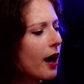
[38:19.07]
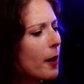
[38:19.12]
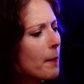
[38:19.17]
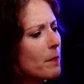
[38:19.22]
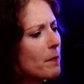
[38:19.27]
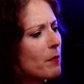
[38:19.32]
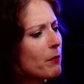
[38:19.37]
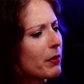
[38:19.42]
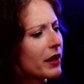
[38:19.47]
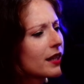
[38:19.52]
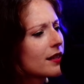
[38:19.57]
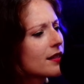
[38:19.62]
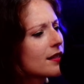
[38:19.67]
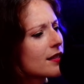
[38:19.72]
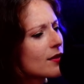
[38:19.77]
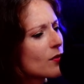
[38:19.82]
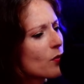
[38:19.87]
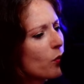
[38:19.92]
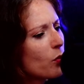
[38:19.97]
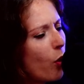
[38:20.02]

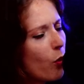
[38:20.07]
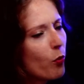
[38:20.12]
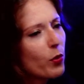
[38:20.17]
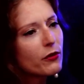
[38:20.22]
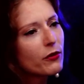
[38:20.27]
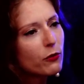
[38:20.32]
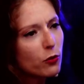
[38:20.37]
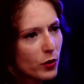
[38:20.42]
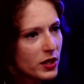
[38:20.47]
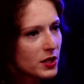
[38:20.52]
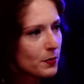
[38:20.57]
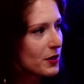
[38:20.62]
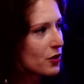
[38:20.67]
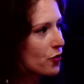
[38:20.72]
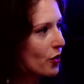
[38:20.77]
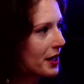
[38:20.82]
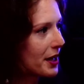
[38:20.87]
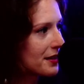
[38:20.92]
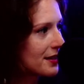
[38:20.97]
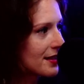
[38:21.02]
Because what we've always been
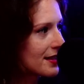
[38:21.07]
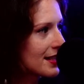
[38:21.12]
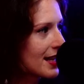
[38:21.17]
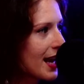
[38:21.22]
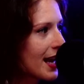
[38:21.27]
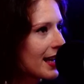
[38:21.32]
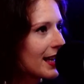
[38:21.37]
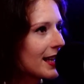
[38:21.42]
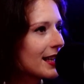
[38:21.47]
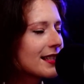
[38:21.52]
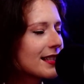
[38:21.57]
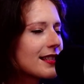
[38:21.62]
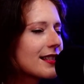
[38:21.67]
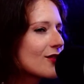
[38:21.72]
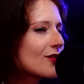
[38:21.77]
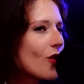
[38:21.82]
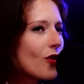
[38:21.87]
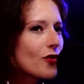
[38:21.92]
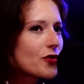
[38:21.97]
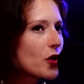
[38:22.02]
trying to say is it's
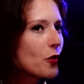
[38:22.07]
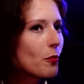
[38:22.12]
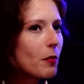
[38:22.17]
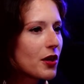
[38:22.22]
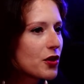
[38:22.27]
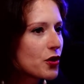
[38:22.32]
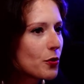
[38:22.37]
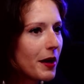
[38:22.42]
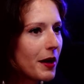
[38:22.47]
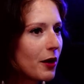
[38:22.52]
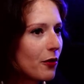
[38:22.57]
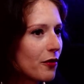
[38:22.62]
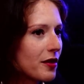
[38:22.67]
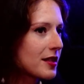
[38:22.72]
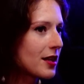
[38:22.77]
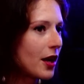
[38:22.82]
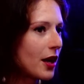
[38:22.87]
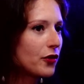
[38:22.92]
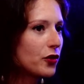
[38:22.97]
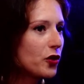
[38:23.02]
not so much about the
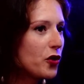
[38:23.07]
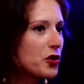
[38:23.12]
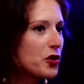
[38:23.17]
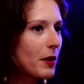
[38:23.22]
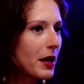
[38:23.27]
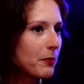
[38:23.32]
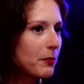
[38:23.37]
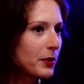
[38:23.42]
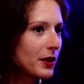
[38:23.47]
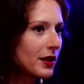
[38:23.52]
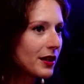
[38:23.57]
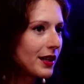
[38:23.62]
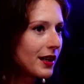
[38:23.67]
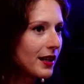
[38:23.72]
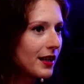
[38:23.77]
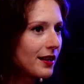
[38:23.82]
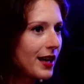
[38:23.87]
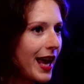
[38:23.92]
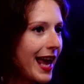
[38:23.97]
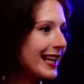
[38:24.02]
Sun newspaper
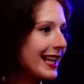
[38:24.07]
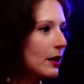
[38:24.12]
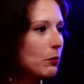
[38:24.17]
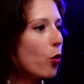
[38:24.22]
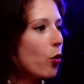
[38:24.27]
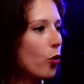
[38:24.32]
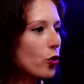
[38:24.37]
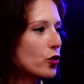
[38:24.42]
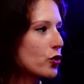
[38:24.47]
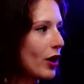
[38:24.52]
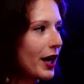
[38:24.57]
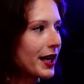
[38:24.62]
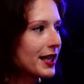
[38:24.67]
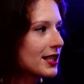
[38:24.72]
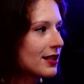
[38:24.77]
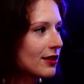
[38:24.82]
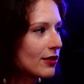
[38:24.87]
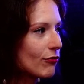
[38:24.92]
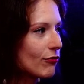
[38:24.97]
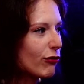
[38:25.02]
anymore trying
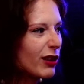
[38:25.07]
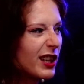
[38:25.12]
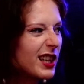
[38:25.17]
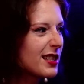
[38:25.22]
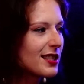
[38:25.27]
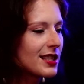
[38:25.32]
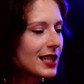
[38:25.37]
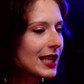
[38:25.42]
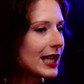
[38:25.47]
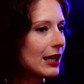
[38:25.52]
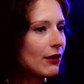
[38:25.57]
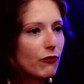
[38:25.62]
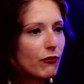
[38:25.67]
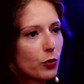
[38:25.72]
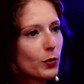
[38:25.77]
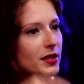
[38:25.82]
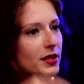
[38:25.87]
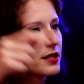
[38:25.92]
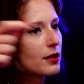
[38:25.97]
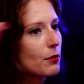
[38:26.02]
to realistically
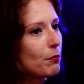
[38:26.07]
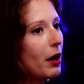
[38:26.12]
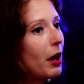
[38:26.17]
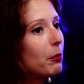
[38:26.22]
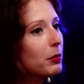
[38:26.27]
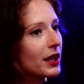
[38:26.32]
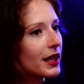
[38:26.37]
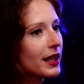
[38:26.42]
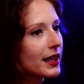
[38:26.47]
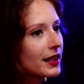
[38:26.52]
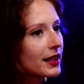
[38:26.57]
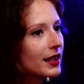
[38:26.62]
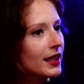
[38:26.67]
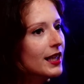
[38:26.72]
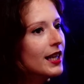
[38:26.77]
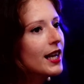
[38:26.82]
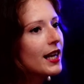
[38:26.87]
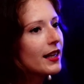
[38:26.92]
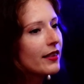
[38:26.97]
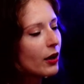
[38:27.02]
influence the public.
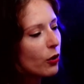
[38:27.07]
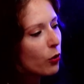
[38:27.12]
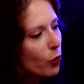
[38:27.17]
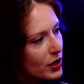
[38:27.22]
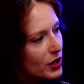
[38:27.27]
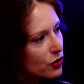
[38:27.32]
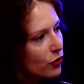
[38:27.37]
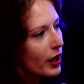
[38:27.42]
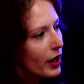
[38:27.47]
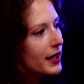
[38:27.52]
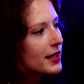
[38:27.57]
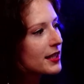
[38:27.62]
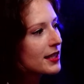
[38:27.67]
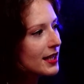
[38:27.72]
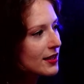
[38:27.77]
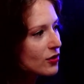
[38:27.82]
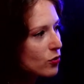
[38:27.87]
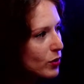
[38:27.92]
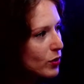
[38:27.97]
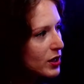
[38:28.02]
They're always
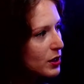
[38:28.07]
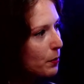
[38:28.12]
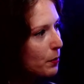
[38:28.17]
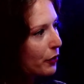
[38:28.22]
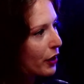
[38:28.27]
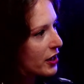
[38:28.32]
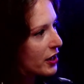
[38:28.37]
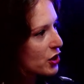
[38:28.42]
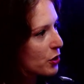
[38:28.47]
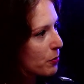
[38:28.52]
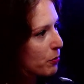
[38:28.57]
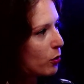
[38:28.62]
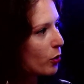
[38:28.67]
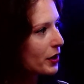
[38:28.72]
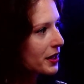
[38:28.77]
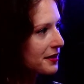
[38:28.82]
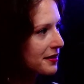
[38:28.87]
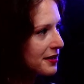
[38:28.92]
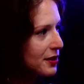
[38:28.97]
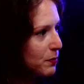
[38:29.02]
it's always the pressure
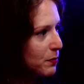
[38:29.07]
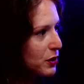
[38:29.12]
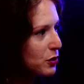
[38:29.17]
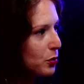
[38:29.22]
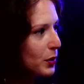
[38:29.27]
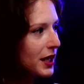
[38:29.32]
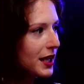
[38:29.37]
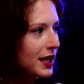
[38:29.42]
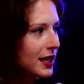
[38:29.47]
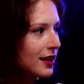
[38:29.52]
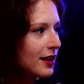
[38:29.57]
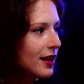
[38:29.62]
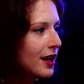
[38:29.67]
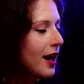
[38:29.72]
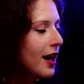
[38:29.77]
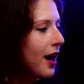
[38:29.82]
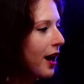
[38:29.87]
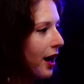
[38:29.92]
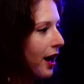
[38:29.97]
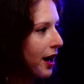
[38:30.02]
points between
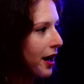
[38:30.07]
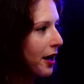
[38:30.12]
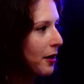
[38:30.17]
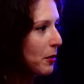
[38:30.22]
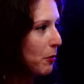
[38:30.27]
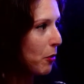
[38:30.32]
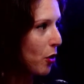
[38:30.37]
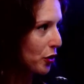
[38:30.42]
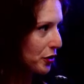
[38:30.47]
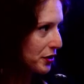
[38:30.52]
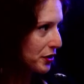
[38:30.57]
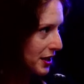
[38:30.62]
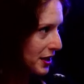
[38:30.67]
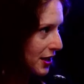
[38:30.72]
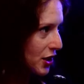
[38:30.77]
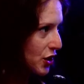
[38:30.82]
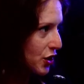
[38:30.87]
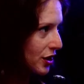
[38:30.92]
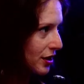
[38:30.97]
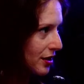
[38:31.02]
the
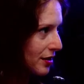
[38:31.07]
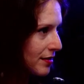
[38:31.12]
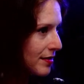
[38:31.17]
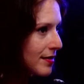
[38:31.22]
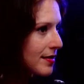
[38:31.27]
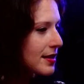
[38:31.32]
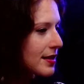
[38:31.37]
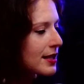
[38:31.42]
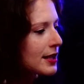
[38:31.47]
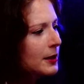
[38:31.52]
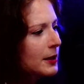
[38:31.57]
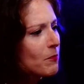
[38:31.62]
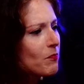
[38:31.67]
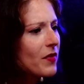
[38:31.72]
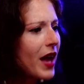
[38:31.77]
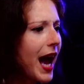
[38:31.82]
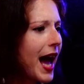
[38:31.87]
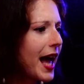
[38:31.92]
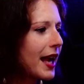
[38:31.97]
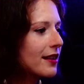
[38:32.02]
politicians
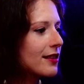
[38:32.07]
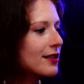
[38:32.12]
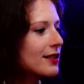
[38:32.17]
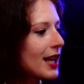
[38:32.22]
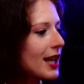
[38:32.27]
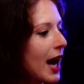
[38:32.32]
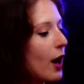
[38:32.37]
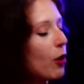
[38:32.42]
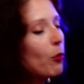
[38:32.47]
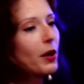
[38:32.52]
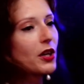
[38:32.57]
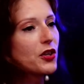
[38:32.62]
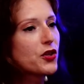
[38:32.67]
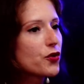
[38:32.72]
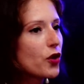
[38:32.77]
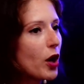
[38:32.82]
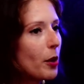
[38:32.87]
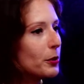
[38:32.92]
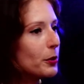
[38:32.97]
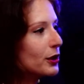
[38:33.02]
and how much
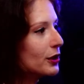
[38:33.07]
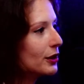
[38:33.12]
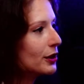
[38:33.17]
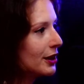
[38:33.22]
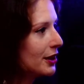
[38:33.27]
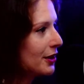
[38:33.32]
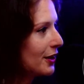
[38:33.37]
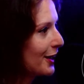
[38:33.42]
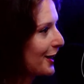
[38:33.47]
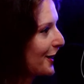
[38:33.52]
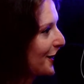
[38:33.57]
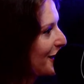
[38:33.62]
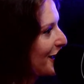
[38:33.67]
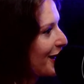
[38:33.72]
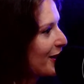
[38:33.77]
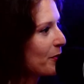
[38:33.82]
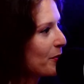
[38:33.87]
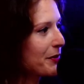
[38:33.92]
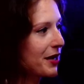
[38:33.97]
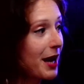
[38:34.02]
trouble
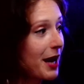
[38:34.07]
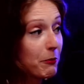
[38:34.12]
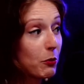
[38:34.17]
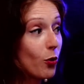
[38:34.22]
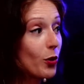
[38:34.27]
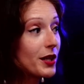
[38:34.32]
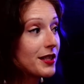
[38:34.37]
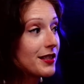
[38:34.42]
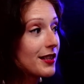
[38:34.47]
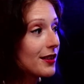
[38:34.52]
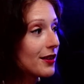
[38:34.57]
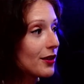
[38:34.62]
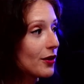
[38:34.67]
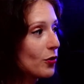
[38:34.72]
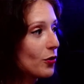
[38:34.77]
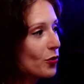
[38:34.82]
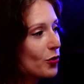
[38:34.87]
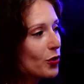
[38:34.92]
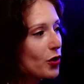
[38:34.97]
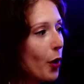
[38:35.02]
the tabloids
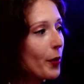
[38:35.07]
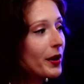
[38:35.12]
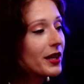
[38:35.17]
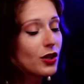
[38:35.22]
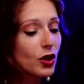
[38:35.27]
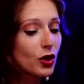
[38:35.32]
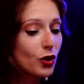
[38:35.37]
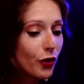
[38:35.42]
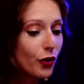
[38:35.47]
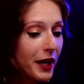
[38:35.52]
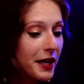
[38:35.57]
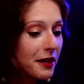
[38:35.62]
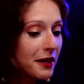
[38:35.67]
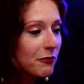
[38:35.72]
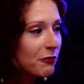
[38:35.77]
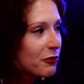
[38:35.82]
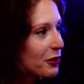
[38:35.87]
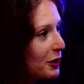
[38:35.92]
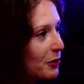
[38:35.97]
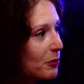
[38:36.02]
going to create
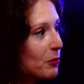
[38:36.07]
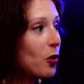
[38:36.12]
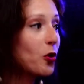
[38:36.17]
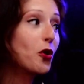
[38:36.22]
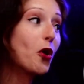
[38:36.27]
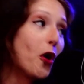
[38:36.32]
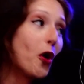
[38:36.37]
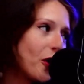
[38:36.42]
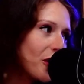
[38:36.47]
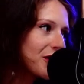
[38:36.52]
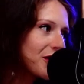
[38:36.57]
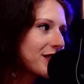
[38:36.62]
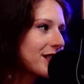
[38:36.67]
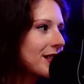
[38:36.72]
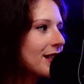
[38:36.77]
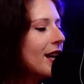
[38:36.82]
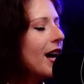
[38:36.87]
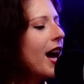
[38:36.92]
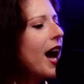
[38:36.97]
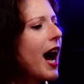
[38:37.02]
for them or not.
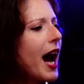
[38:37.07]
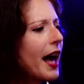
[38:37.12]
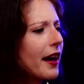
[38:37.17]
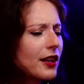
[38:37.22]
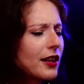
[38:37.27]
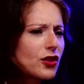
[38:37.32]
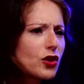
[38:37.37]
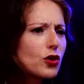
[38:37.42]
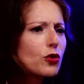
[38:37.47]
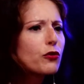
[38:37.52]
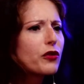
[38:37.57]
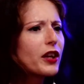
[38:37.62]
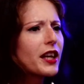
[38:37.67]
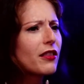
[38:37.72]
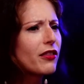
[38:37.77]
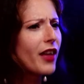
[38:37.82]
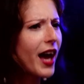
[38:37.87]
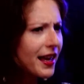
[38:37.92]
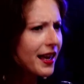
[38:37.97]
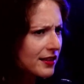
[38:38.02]
Yeah. And I do
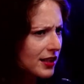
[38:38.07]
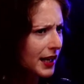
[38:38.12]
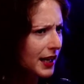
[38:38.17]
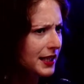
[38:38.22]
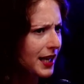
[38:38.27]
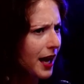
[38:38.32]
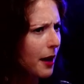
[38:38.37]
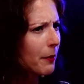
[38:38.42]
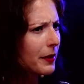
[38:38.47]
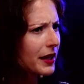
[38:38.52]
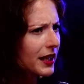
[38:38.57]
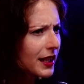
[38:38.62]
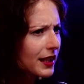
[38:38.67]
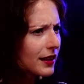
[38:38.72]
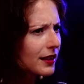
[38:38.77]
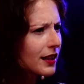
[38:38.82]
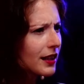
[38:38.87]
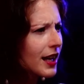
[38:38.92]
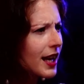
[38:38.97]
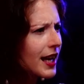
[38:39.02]
think that
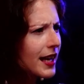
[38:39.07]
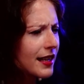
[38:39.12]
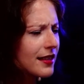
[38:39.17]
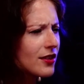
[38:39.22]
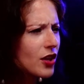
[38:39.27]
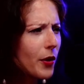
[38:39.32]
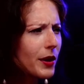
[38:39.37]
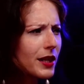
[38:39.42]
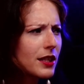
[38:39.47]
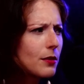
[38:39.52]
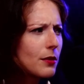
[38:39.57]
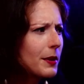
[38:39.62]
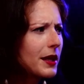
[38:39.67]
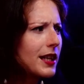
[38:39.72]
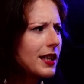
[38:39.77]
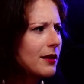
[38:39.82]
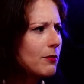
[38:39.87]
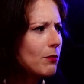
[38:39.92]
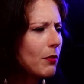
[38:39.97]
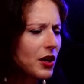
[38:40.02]
dynamic is going to
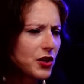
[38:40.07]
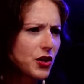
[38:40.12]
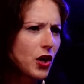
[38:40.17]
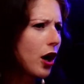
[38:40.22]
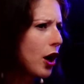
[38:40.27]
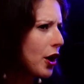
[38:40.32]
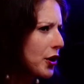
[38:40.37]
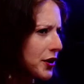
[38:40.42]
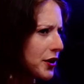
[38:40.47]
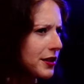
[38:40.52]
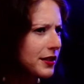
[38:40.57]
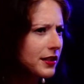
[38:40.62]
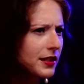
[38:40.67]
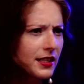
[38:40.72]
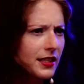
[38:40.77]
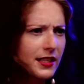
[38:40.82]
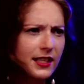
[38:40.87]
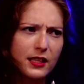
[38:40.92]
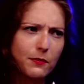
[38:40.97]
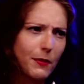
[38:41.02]
be much harder to
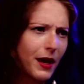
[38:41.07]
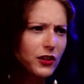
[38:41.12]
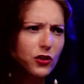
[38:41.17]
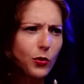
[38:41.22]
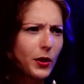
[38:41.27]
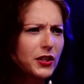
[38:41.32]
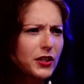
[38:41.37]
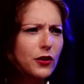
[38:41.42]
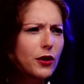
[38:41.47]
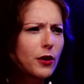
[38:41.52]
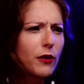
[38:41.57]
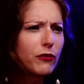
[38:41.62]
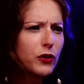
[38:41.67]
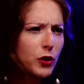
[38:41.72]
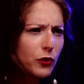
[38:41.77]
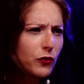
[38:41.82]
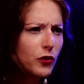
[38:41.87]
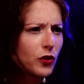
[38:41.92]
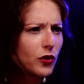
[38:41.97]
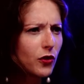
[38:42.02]
dismantle. I don't know if
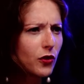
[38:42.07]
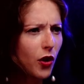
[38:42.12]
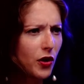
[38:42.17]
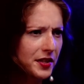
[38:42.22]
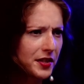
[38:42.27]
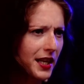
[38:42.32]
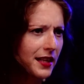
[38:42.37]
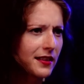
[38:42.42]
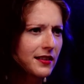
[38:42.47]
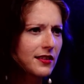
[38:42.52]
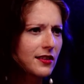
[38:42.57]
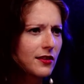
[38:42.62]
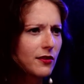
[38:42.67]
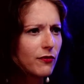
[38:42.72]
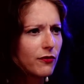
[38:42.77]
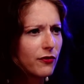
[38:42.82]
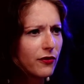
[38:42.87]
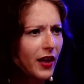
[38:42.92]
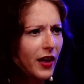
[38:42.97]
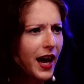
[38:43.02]
you've got a sense
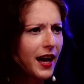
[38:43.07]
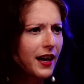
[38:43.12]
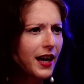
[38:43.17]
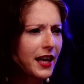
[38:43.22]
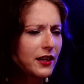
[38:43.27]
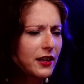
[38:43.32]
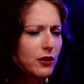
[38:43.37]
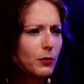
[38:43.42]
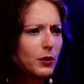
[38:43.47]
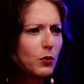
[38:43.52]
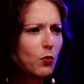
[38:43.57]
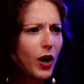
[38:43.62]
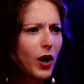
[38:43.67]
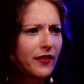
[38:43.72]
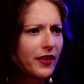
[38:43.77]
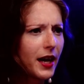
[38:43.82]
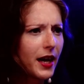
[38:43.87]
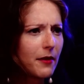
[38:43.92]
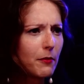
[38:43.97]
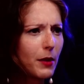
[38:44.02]
of that, Adam, and why
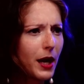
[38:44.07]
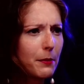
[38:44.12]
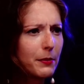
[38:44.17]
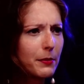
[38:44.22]
that might be.